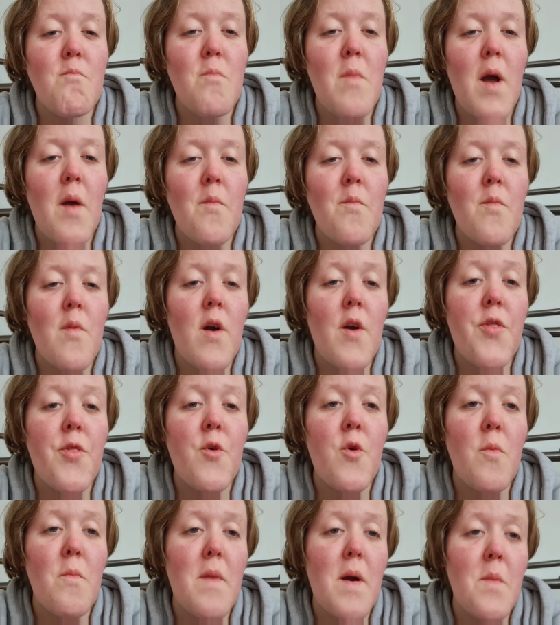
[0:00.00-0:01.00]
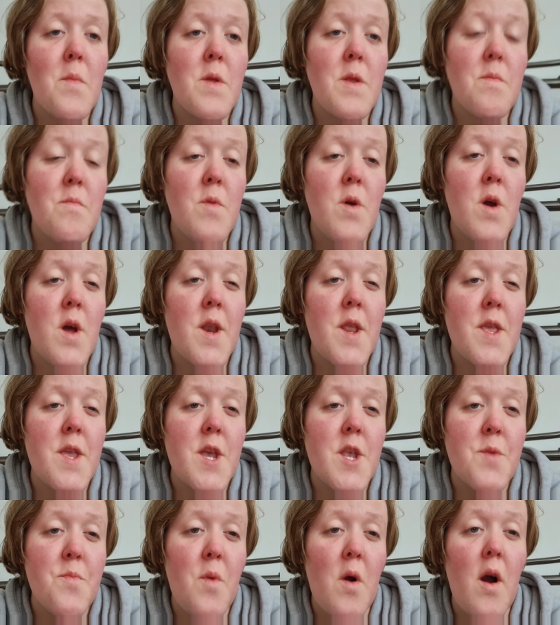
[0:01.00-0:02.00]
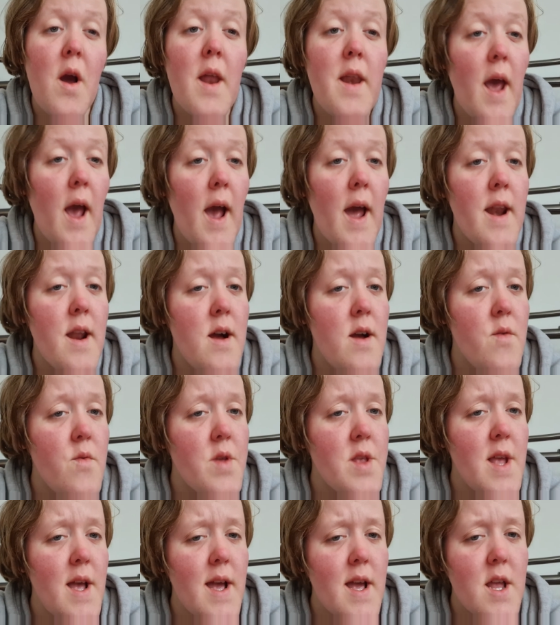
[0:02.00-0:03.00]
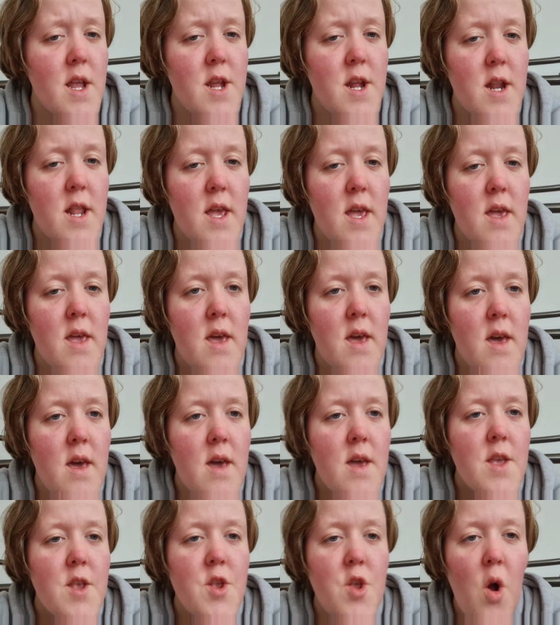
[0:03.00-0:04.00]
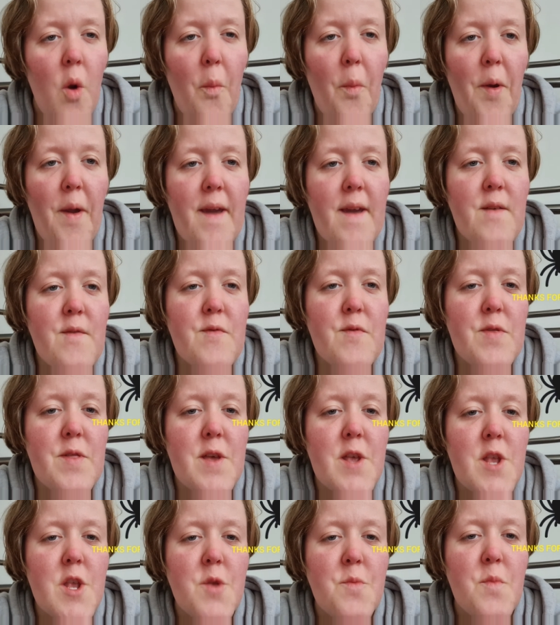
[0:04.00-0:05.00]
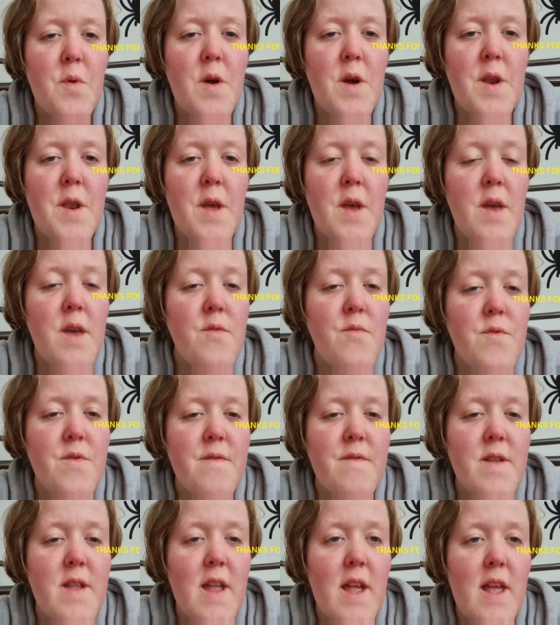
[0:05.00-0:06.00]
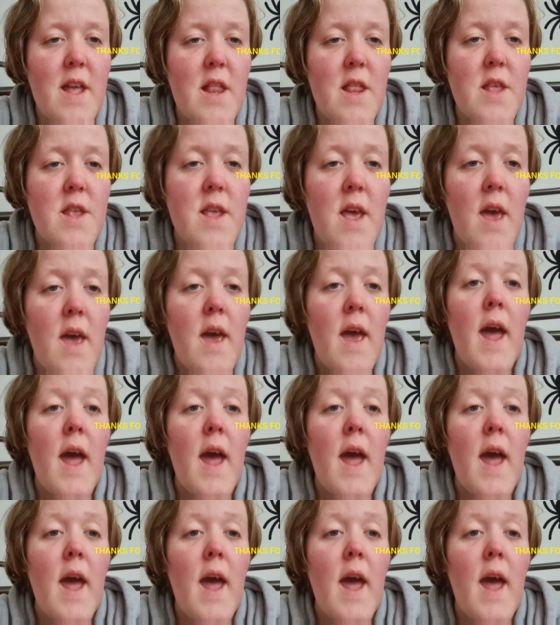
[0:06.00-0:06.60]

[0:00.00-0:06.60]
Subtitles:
I thought Mum had murdered a spider, and I was actually sobbing for this spider. It was ridiculous.